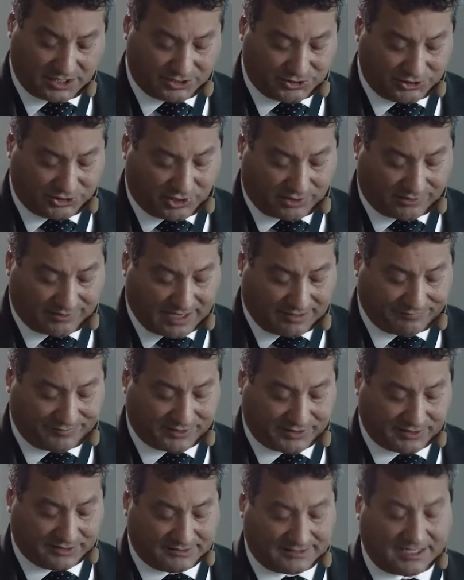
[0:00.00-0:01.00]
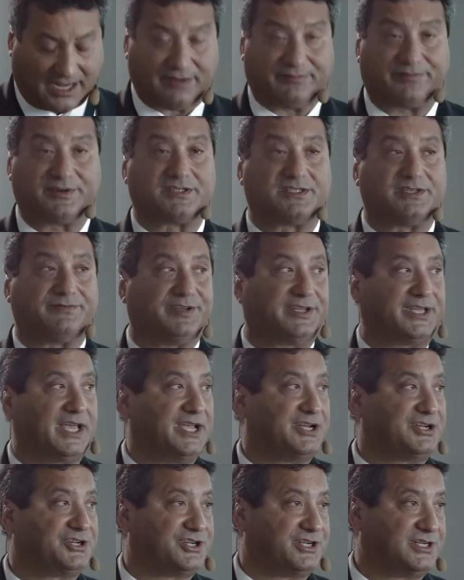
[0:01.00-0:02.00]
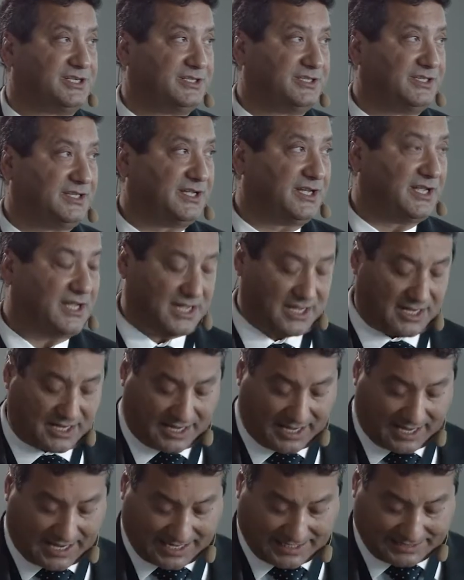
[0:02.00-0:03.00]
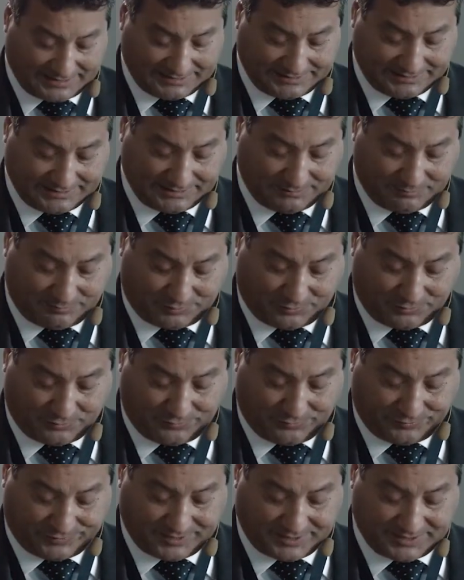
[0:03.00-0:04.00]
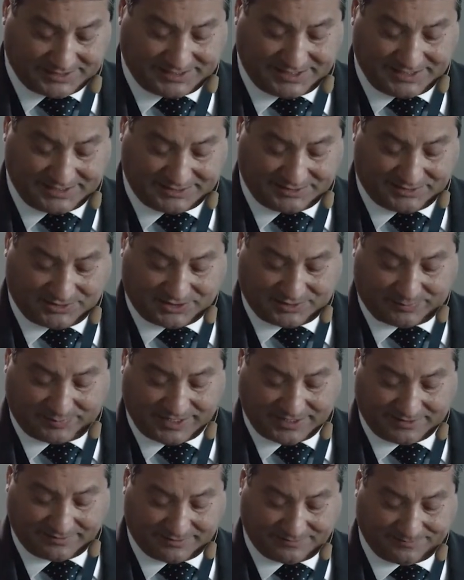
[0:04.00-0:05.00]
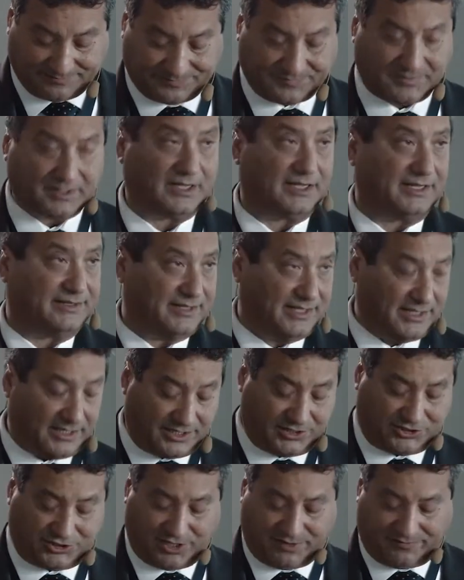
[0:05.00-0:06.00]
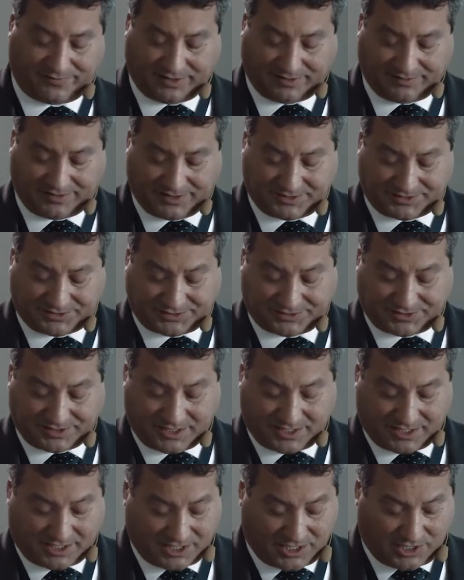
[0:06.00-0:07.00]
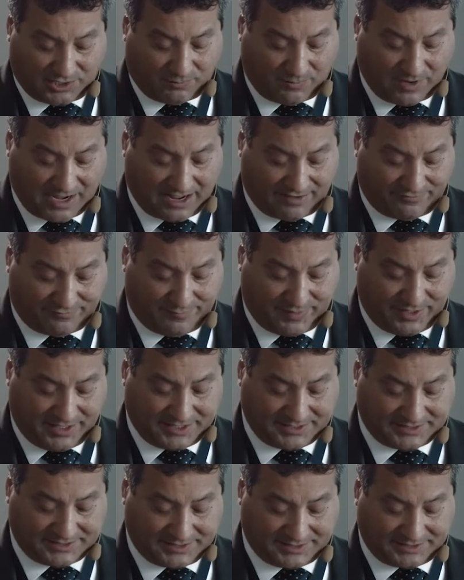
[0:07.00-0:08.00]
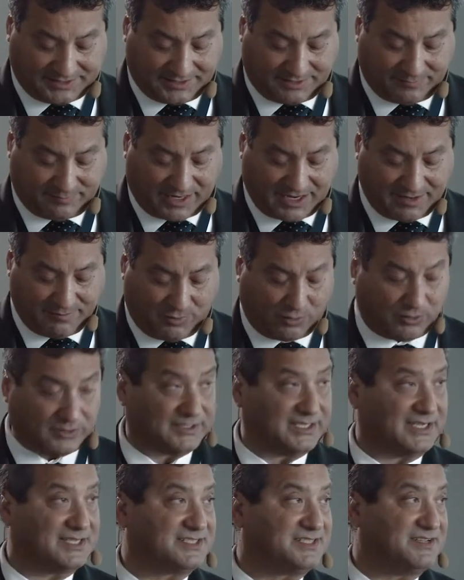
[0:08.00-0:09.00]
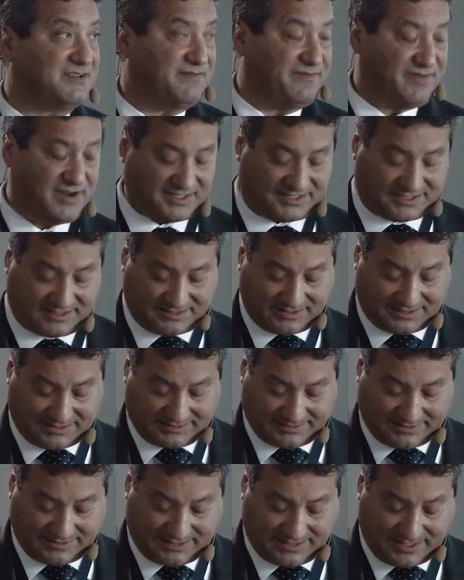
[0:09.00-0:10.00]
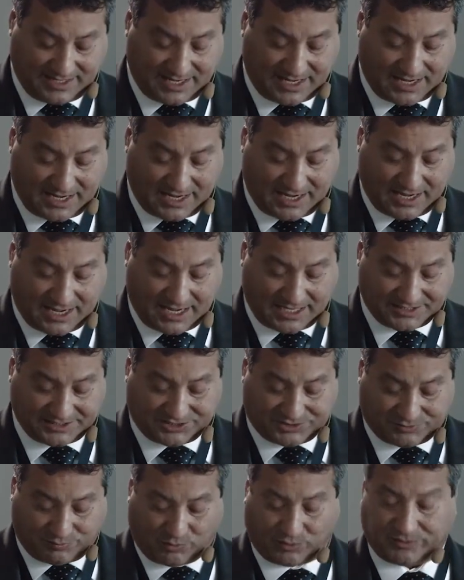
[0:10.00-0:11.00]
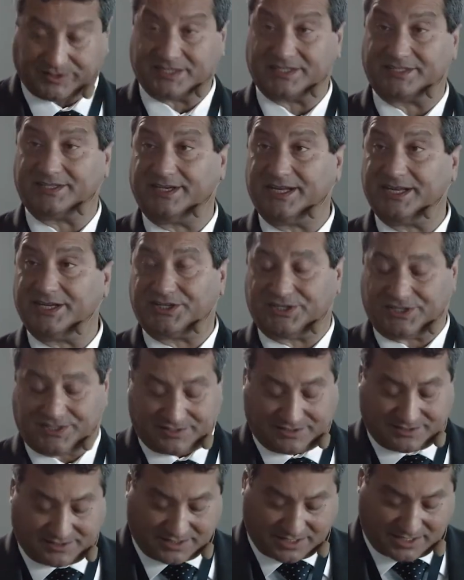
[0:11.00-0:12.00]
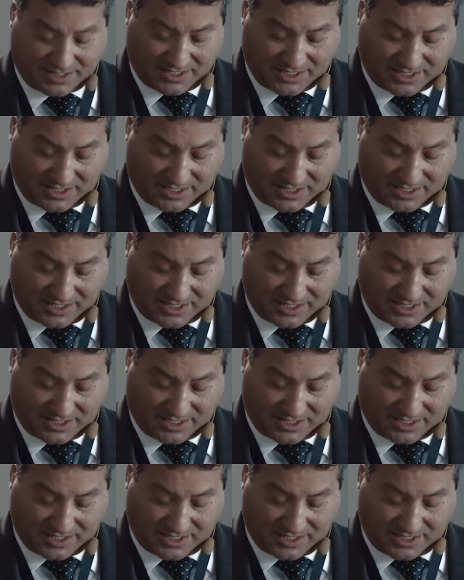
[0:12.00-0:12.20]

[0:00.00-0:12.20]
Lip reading: geographical diversification, and improved seasonal spread. And in achieving this, we have been assisted by Malta's versatility as a small destination